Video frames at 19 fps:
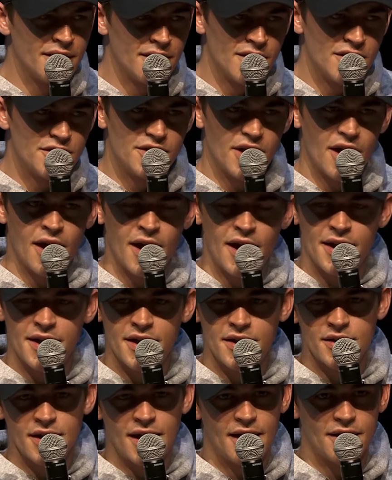dirt, and then
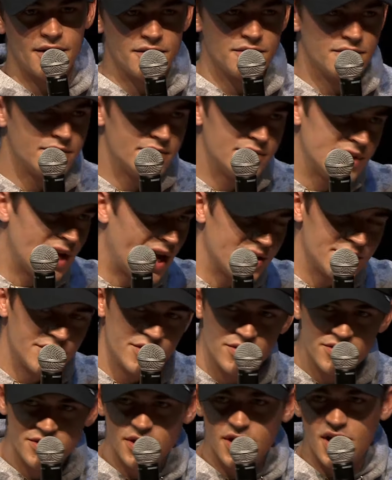like the
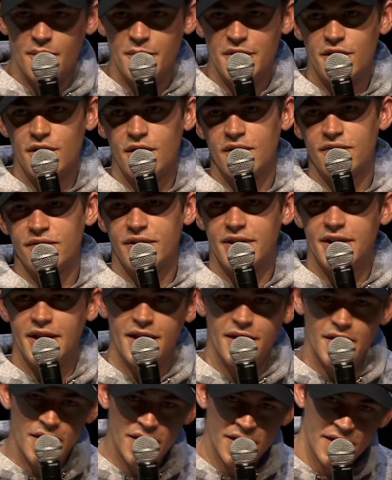tattoos are coming off, and
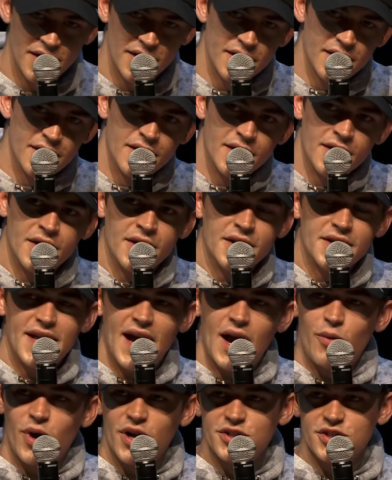then that
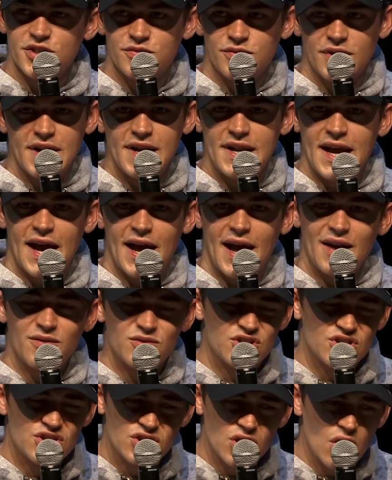one just really, it was
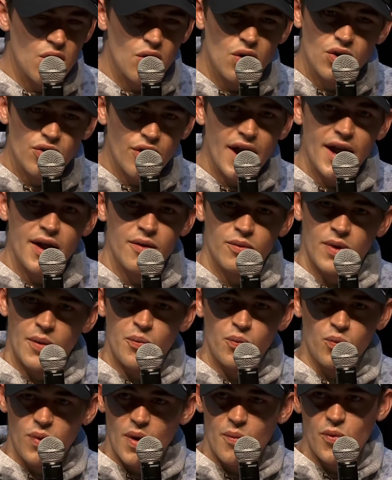so great
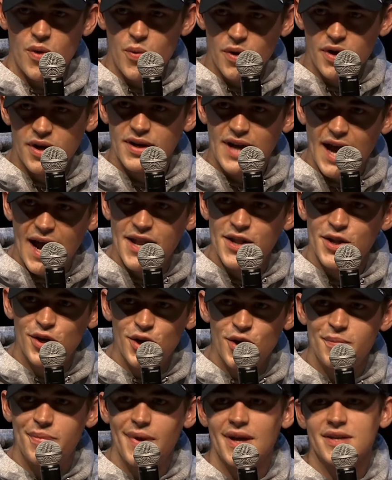when we were getting the
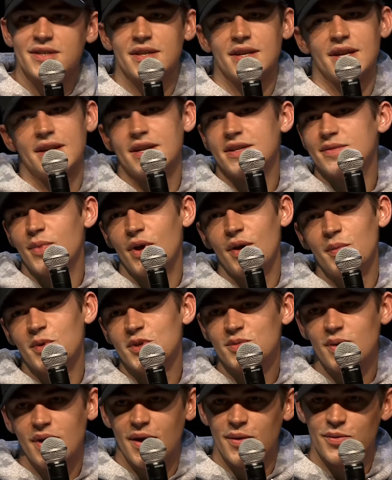good bits, and then there's moments
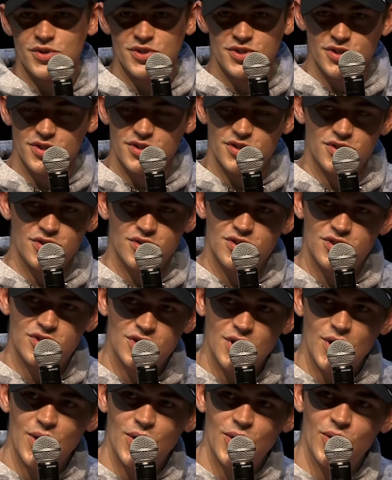where it was just
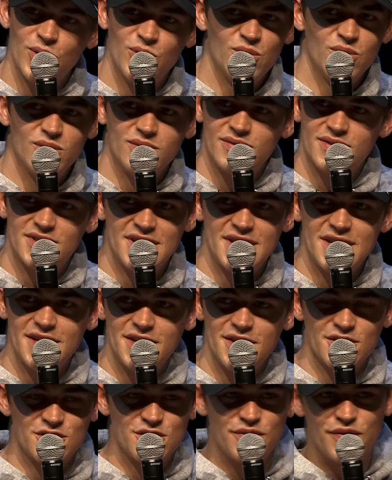so
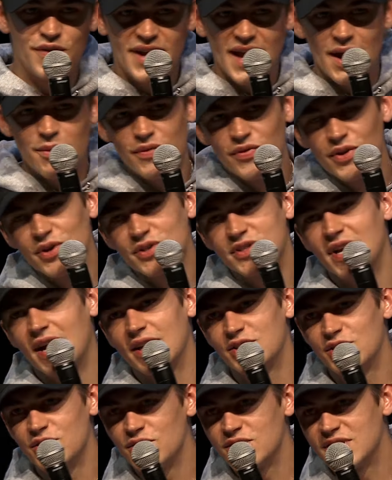tedious. You forget with those
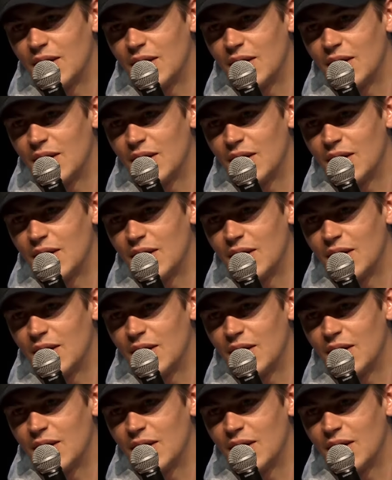tattoos, like